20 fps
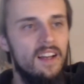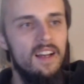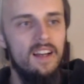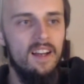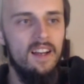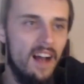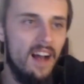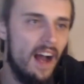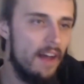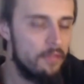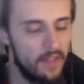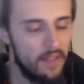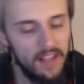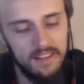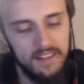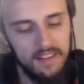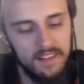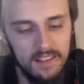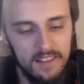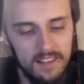I think
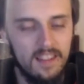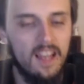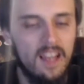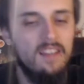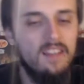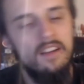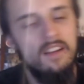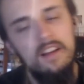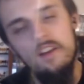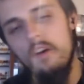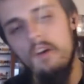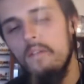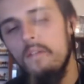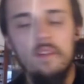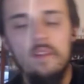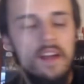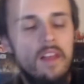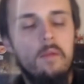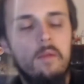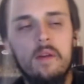these taste good.
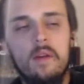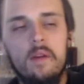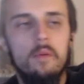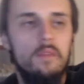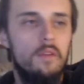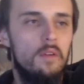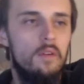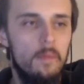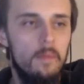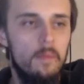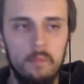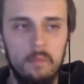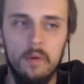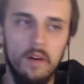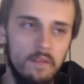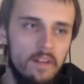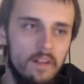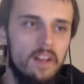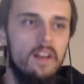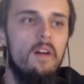Hopefully other people do. Let me
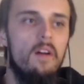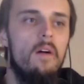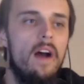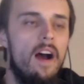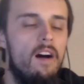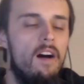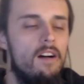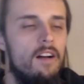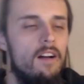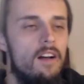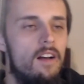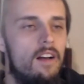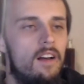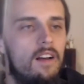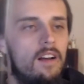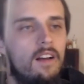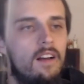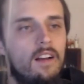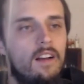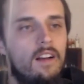put a video out.
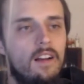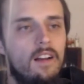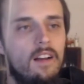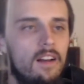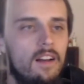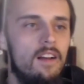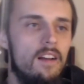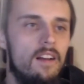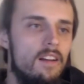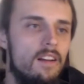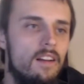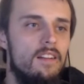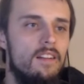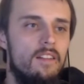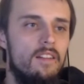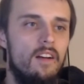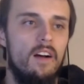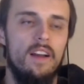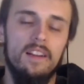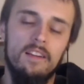
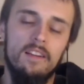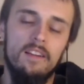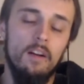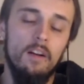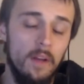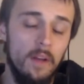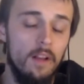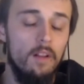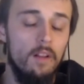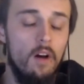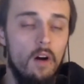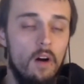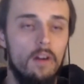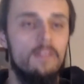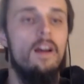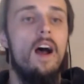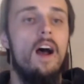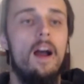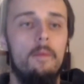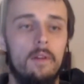So it took me a long
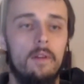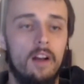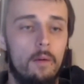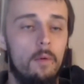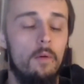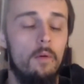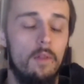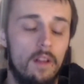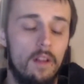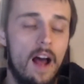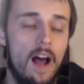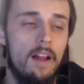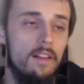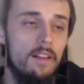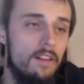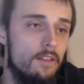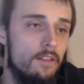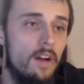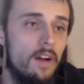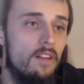time to come up with a lot of
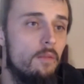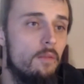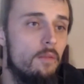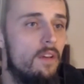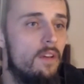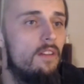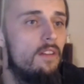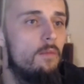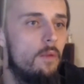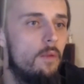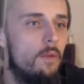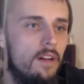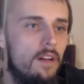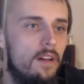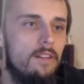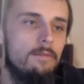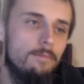these recipes, but